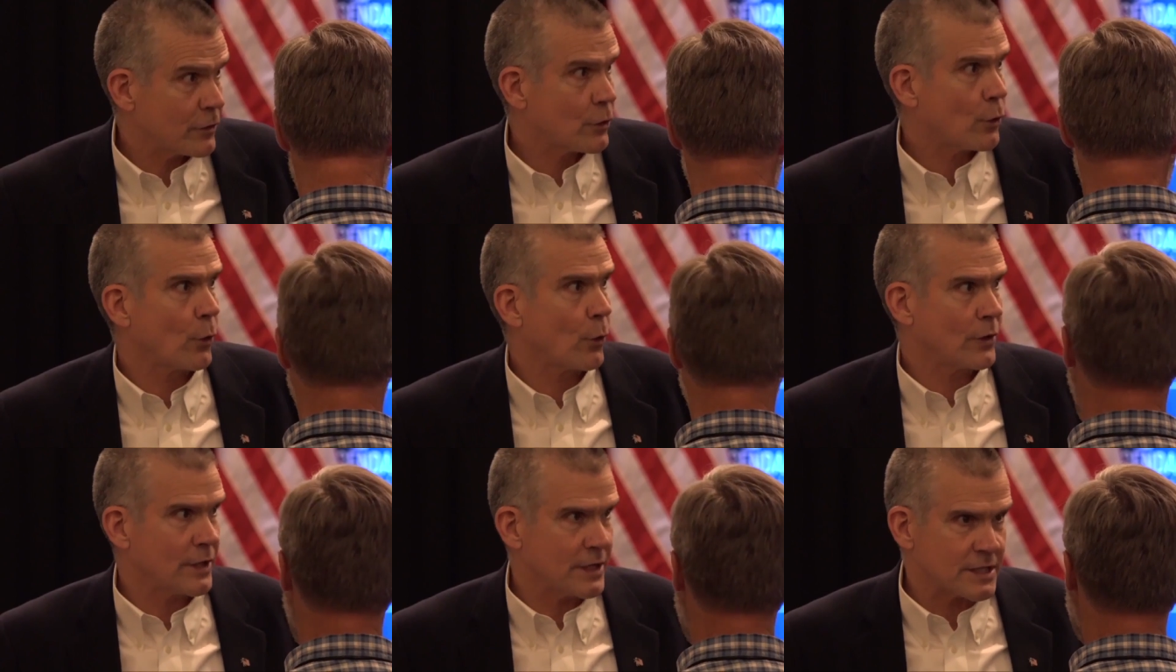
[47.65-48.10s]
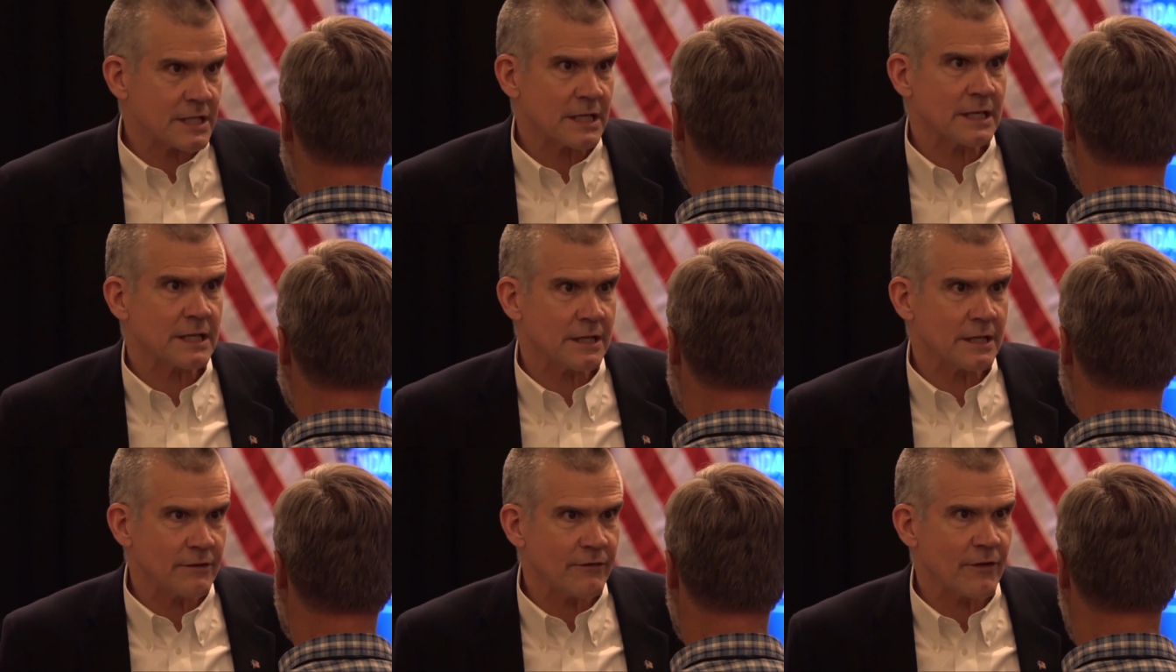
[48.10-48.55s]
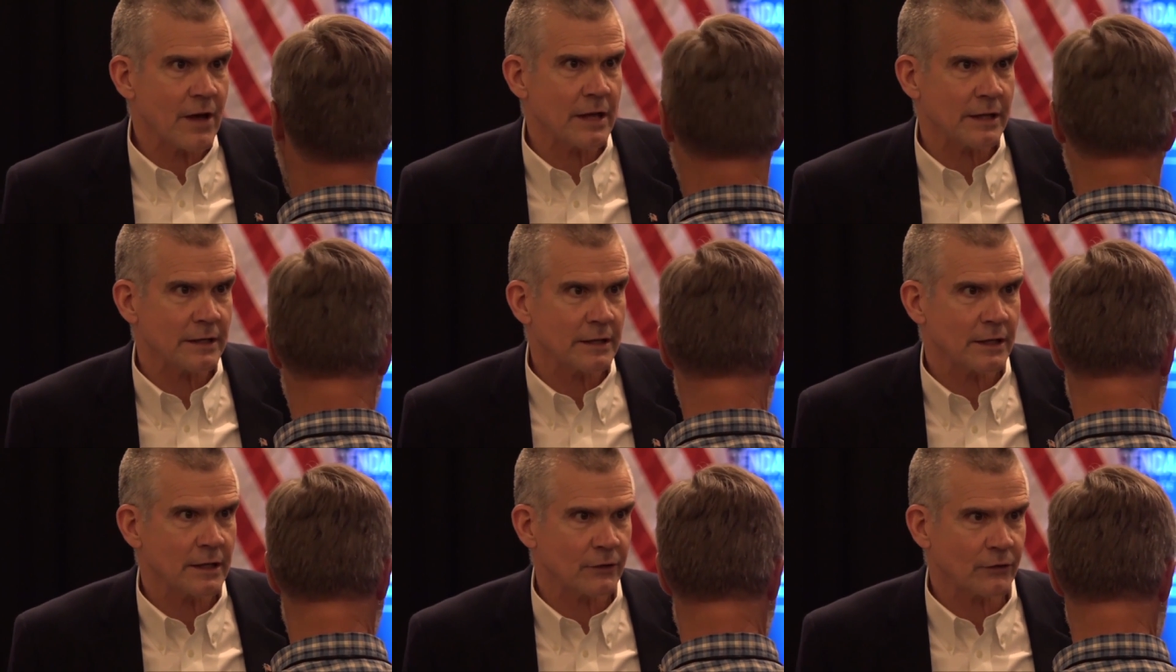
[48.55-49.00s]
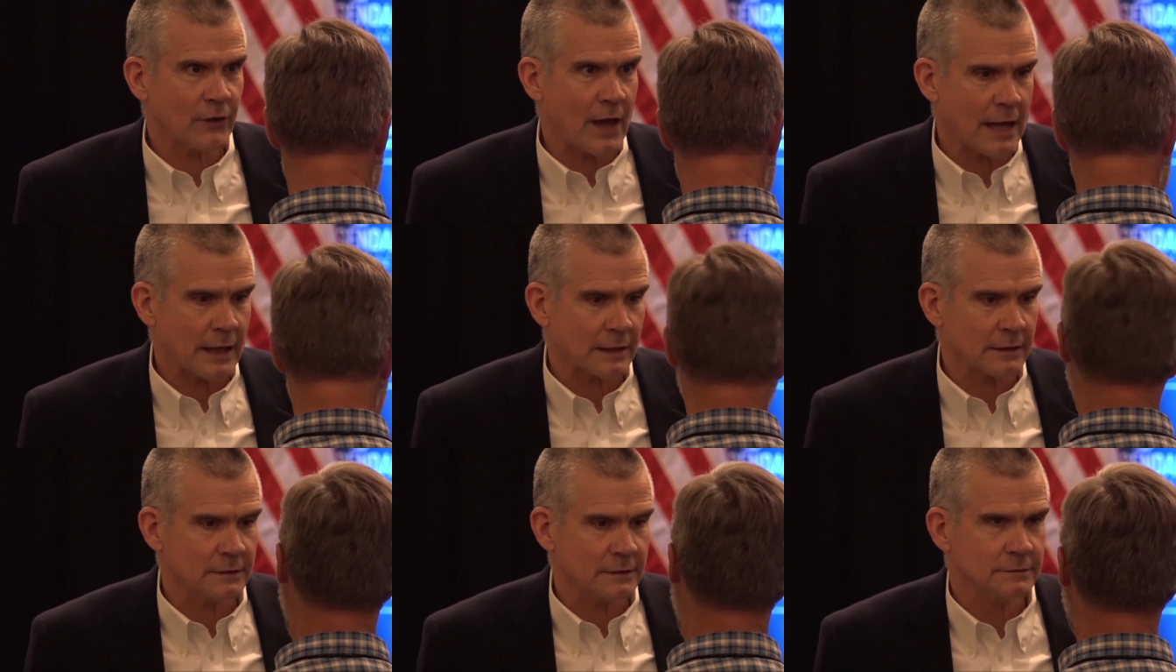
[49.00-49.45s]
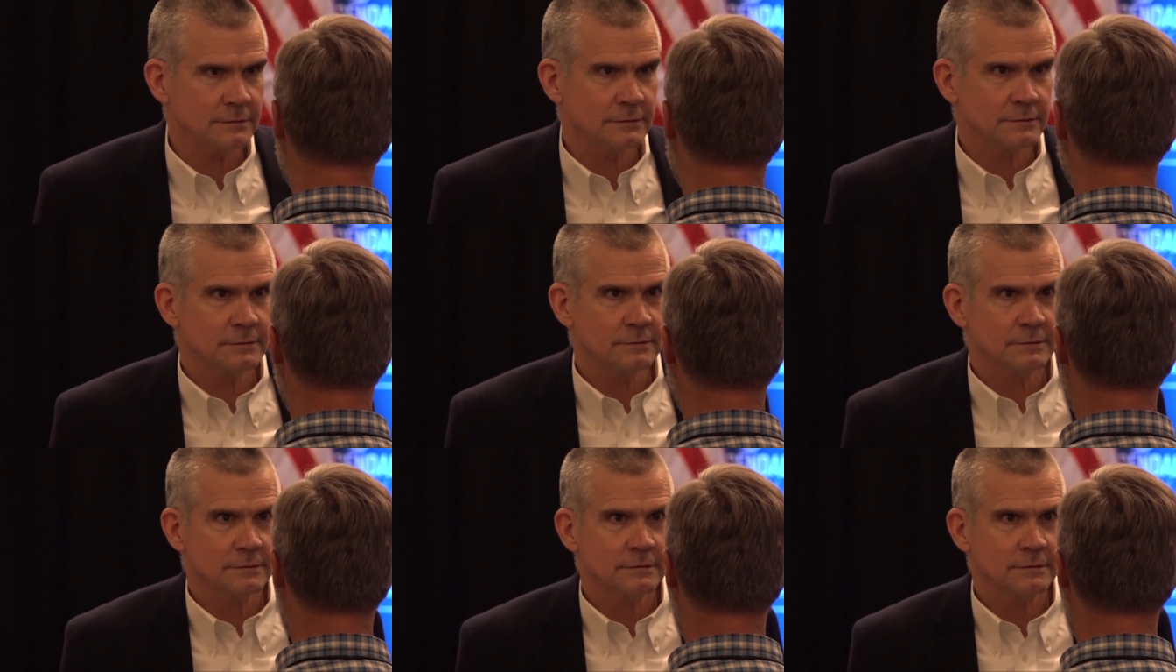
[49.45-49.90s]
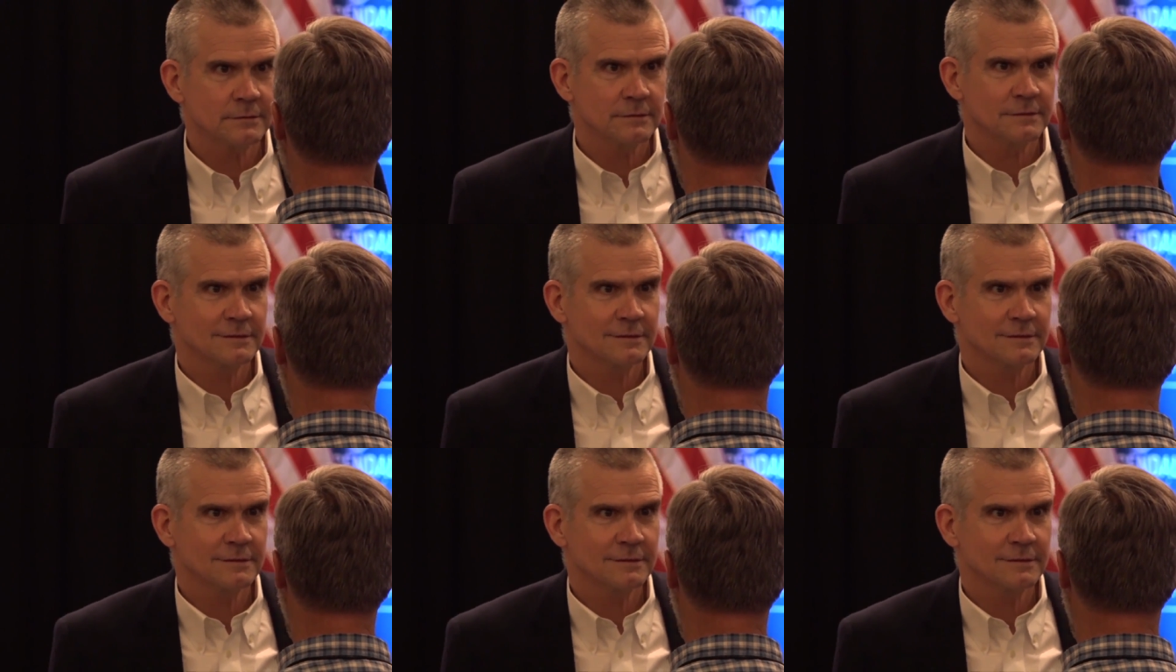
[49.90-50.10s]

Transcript: Republican candidate Matt Rosendale.